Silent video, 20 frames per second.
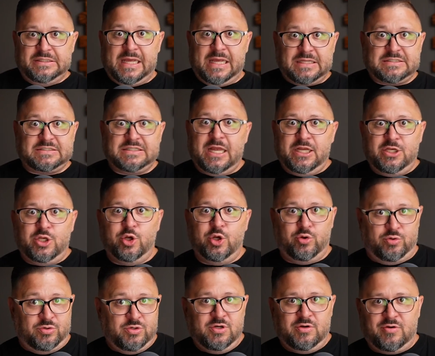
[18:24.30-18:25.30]
Yes, they
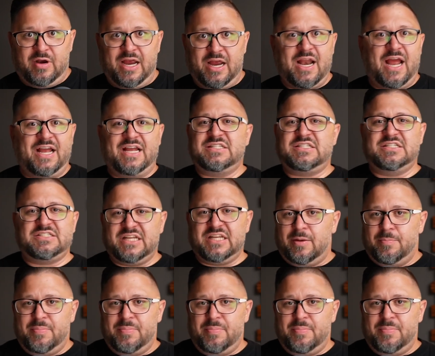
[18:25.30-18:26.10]
do, right? I guess it's like a